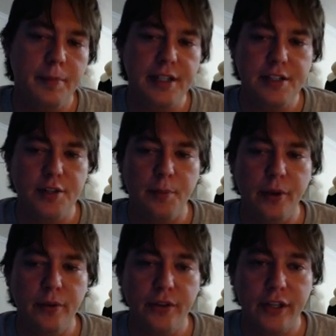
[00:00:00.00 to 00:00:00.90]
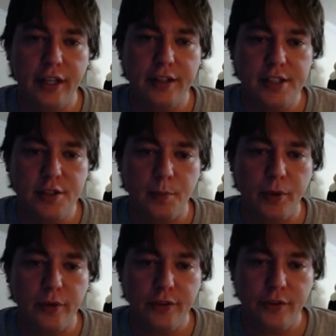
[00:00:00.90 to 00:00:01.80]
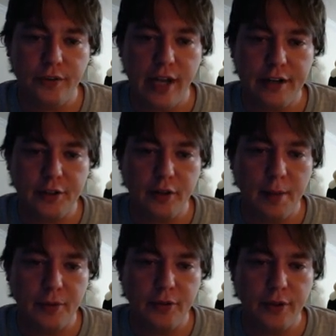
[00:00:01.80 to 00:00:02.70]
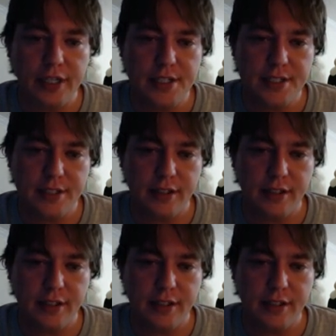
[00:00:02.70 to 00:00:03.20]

These are both tactical opportunities.